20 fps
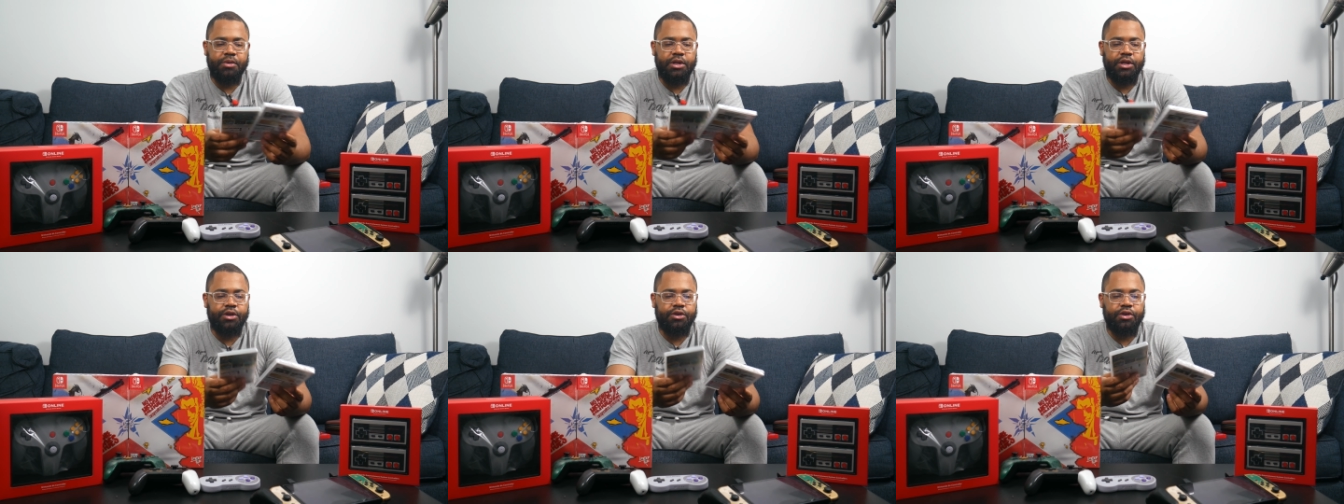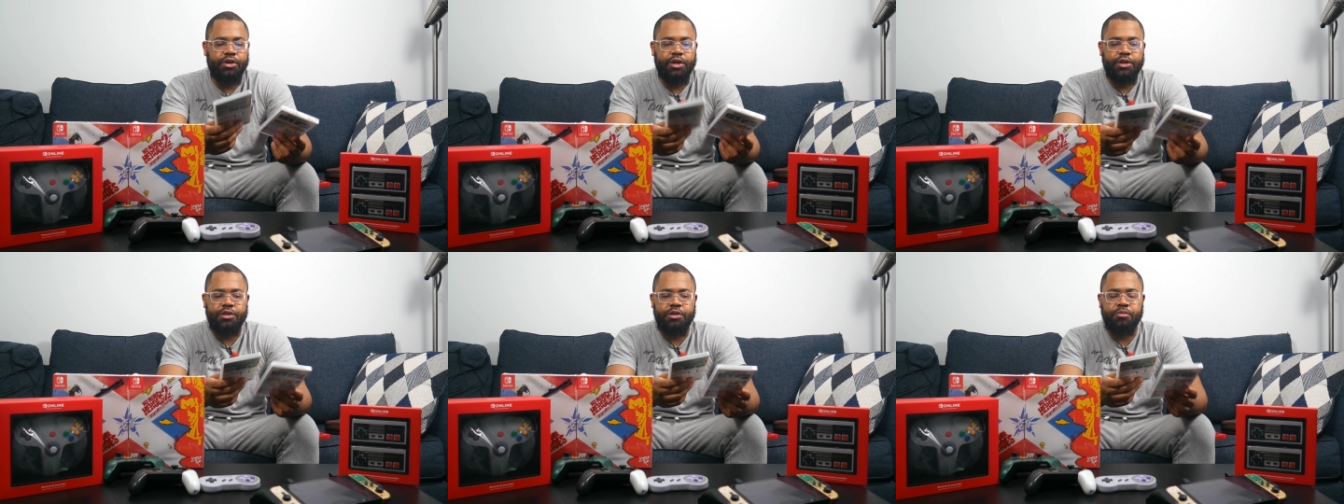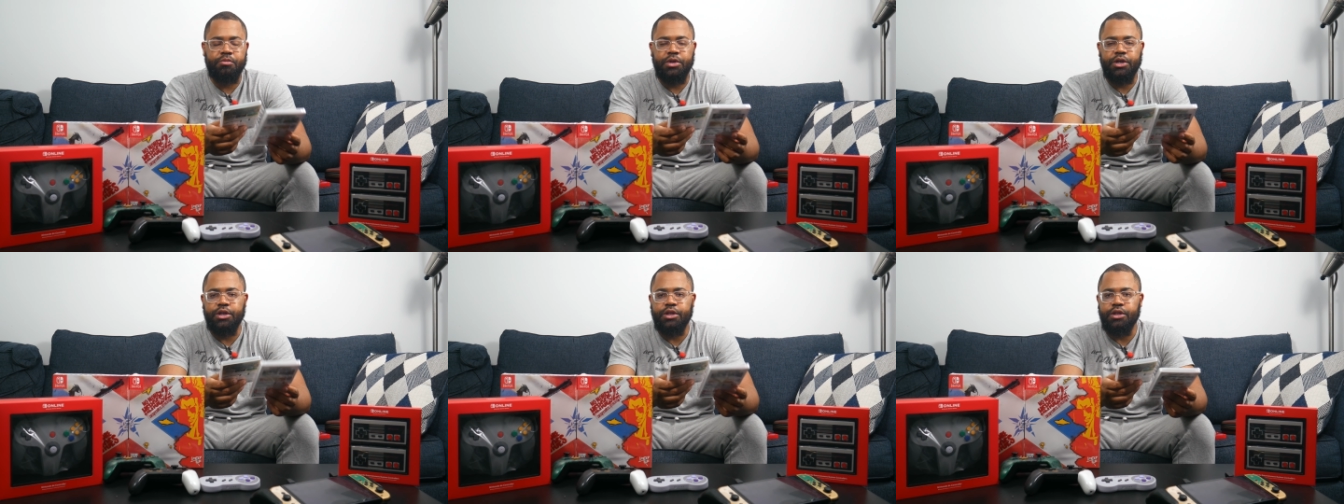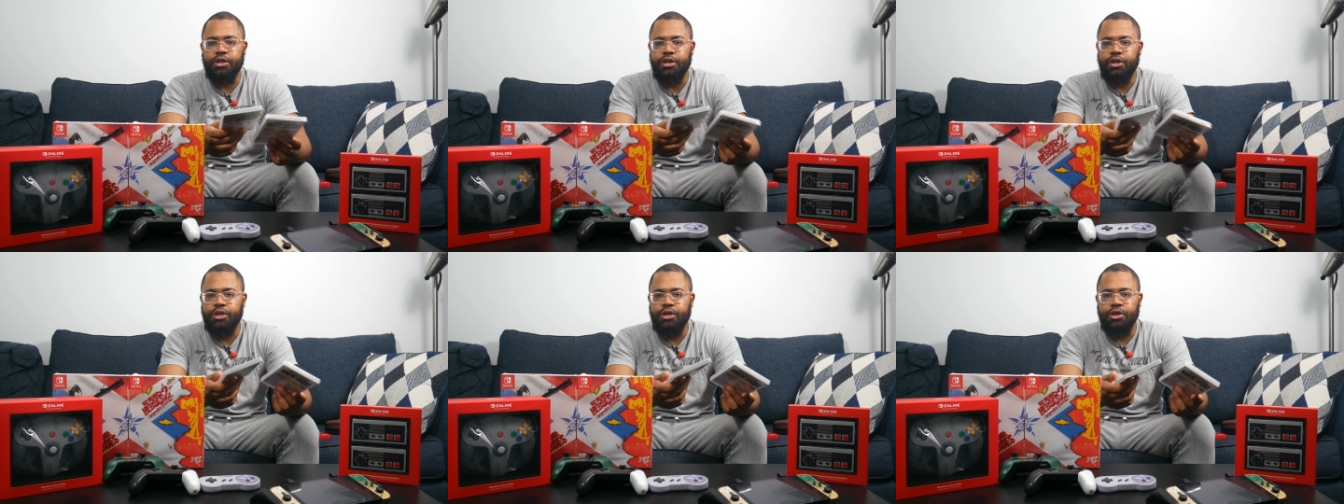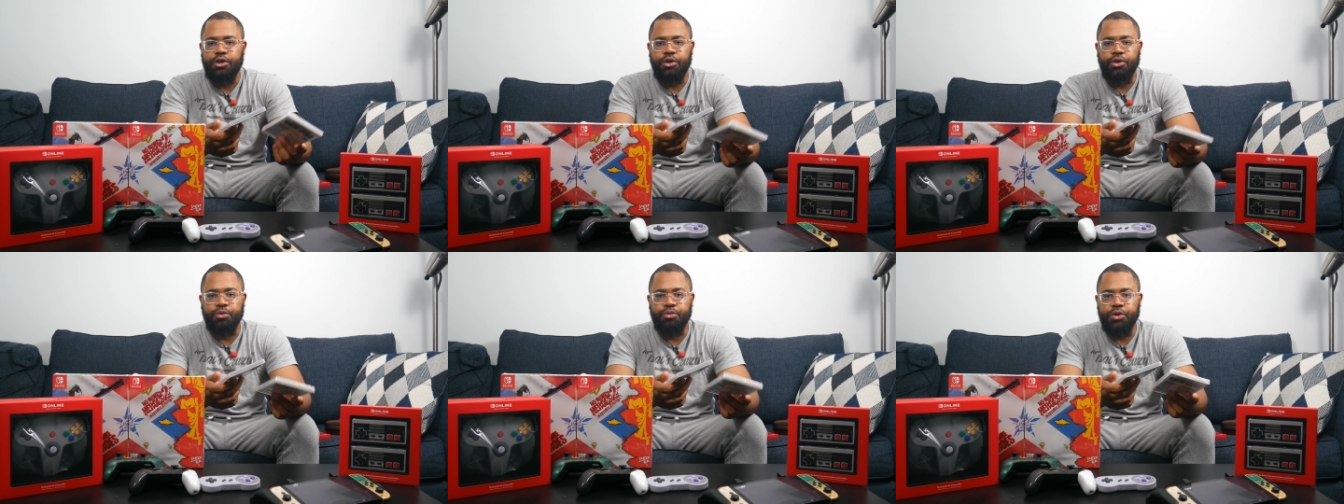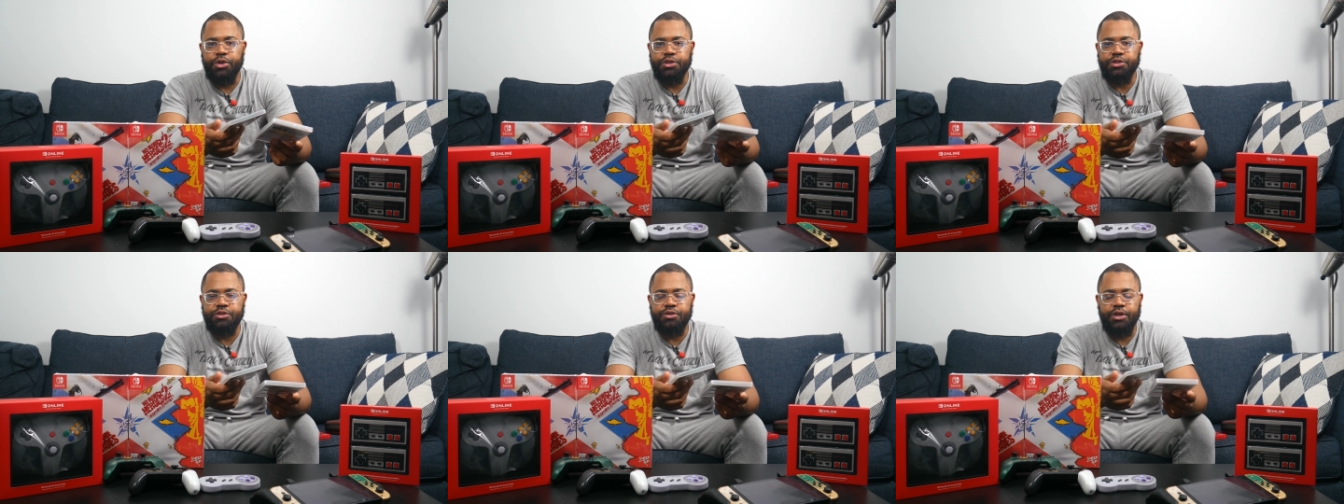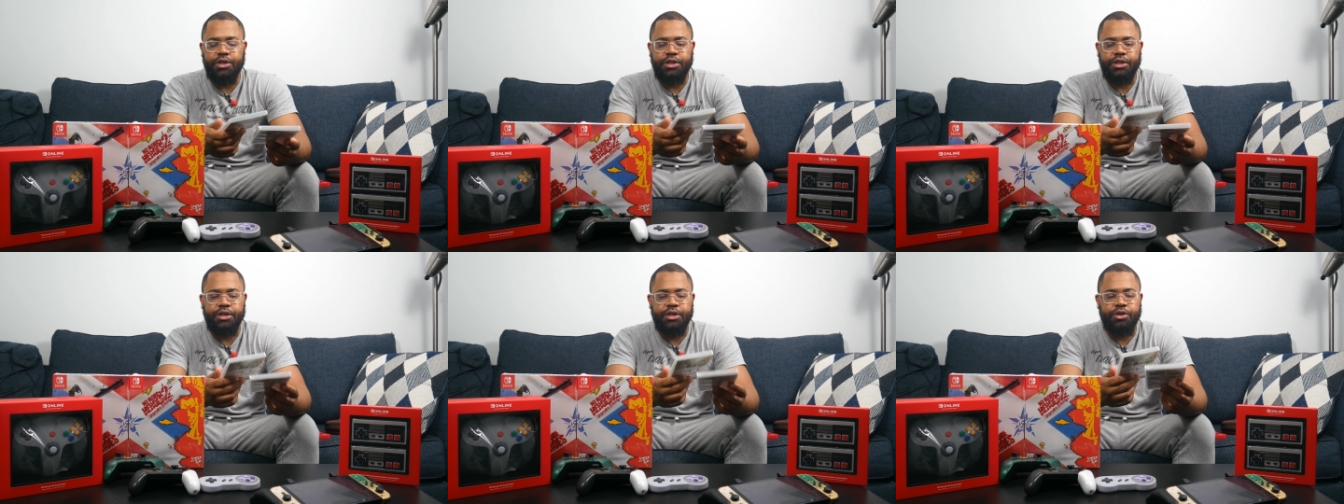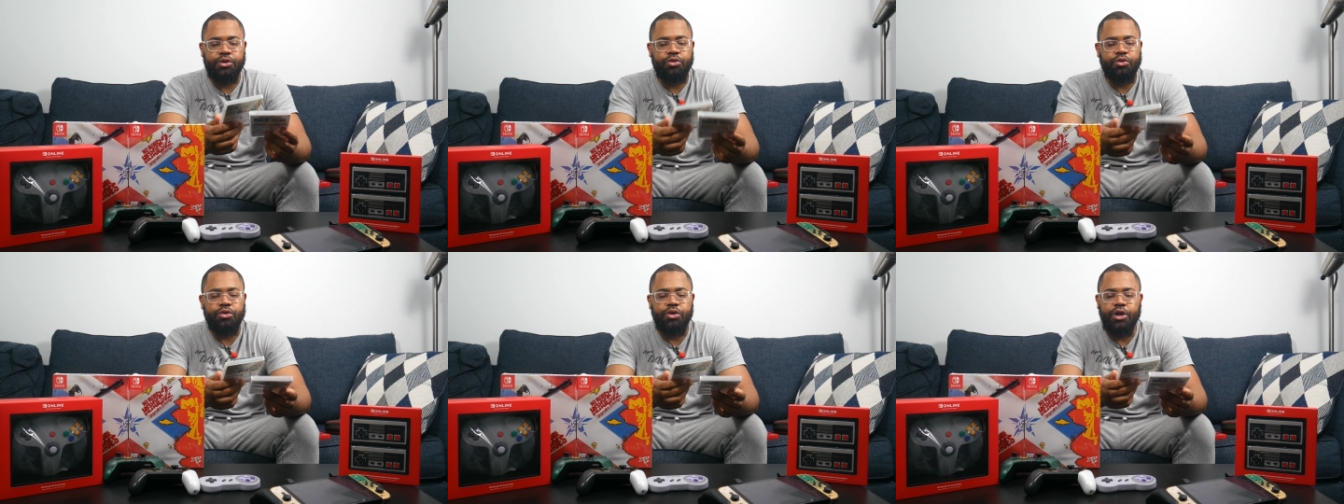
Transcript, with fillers: I've been hearing nothing but good words around it,